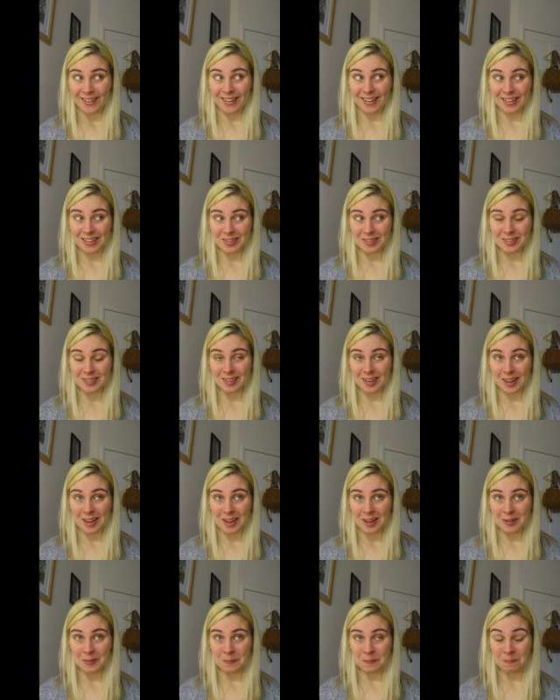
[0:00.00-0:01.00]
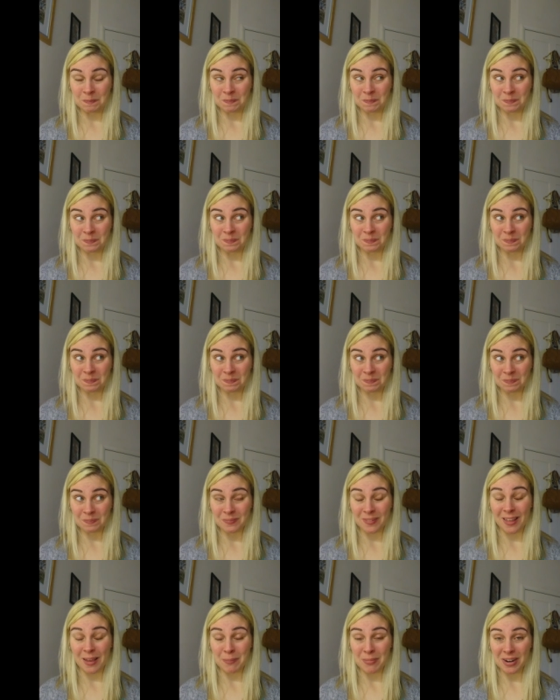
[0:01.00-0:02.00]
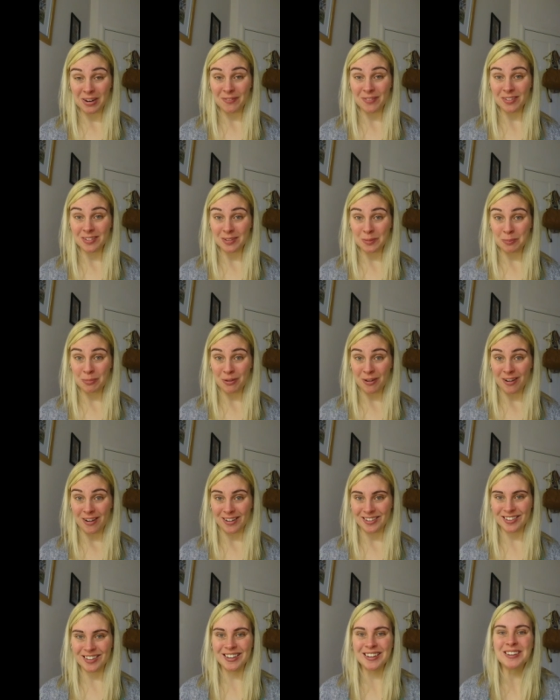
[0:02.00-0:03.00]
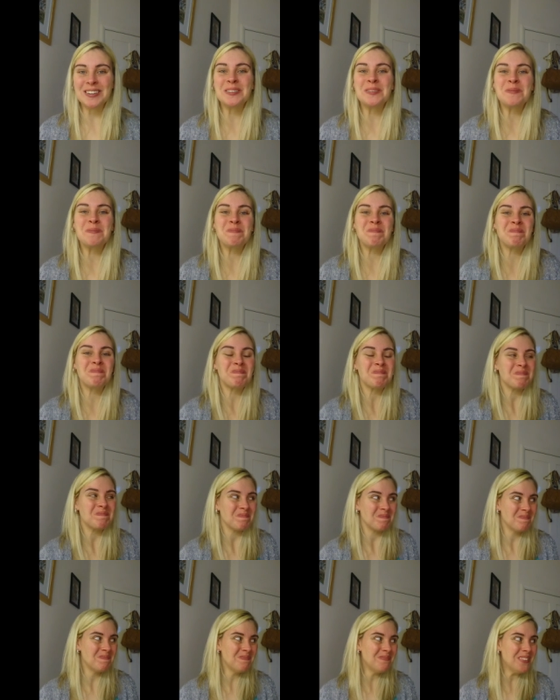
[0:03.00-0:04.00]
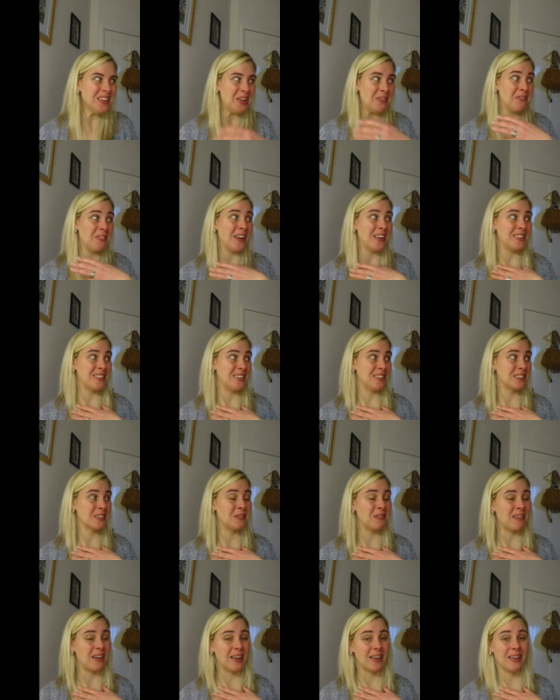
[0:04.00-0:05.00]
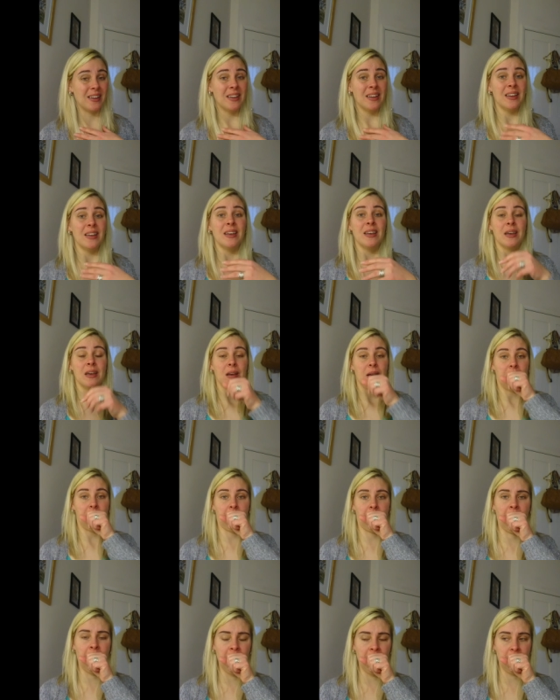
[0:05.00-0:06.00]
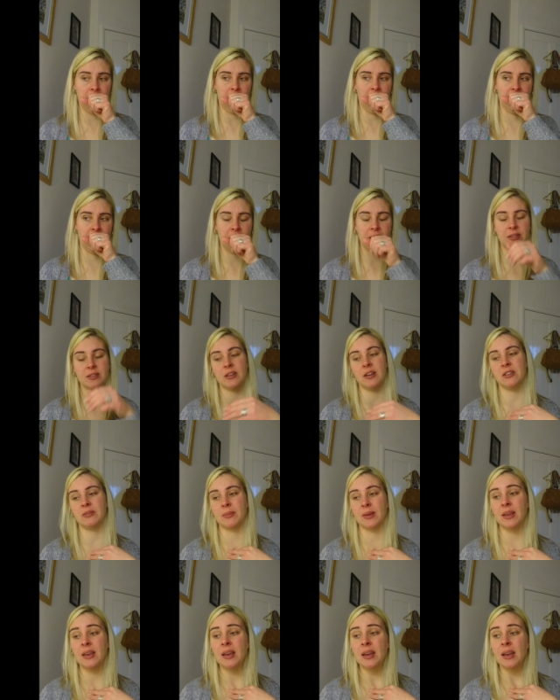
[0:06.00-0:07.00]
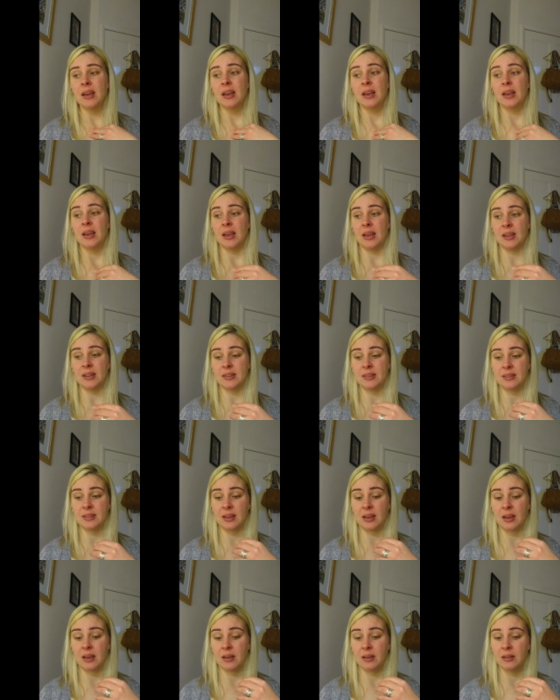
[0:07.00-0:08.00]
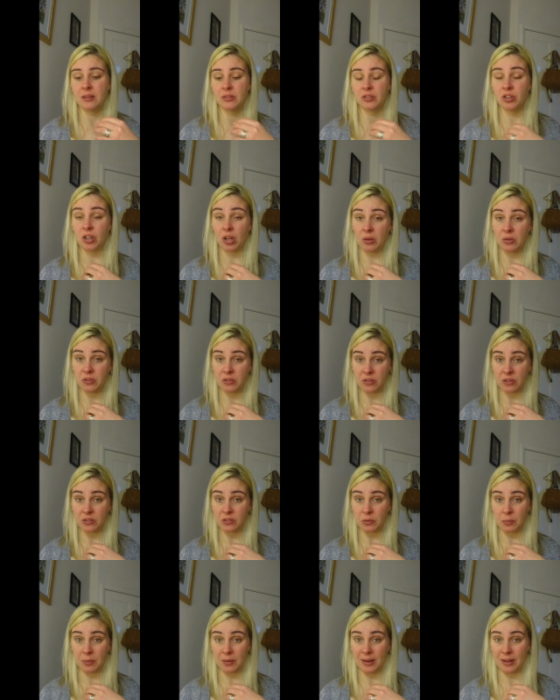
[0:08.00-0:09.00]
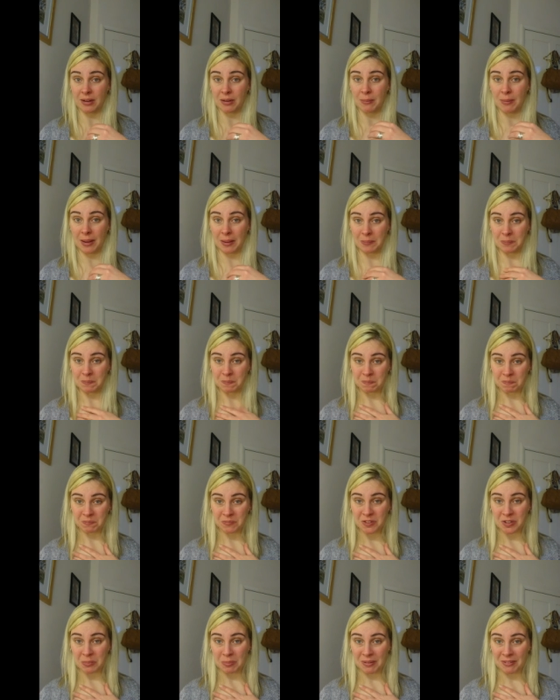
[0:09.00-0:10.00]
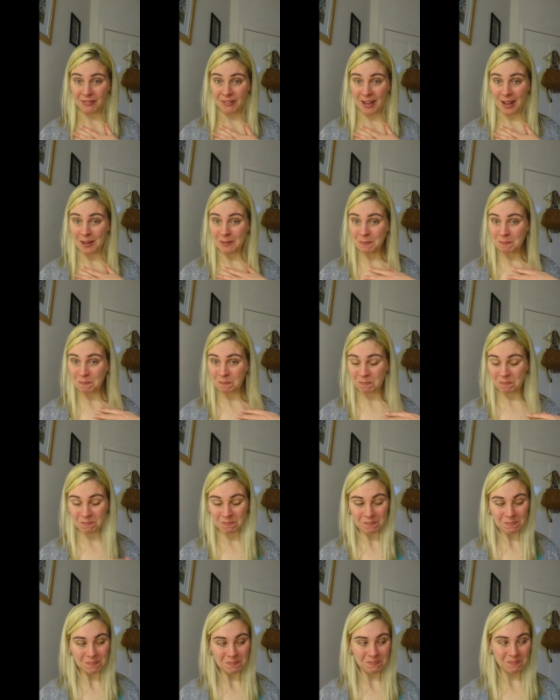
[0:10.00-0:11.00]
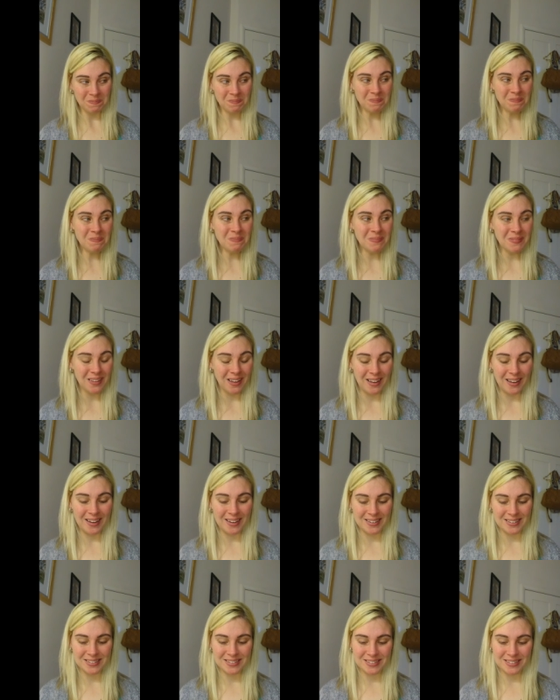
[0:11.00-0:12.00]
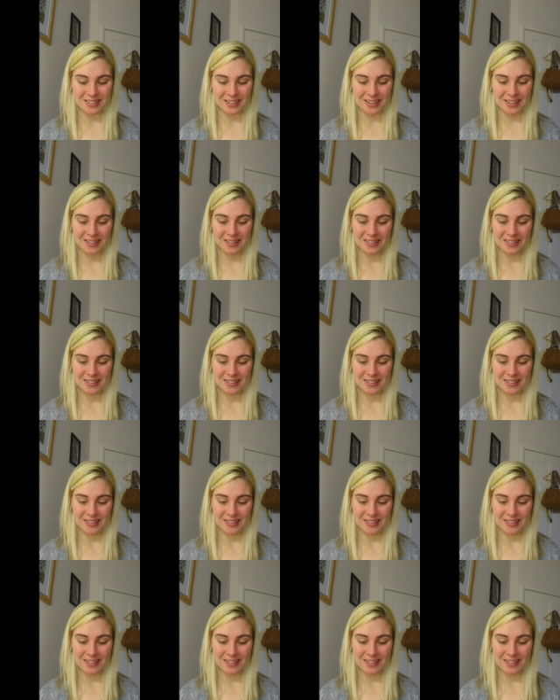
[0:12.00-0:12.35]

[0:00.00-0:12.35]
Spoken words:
it's a bit of a surprise. In fact, it's quite excuse me, it chokes us up a little bit, to be fair. And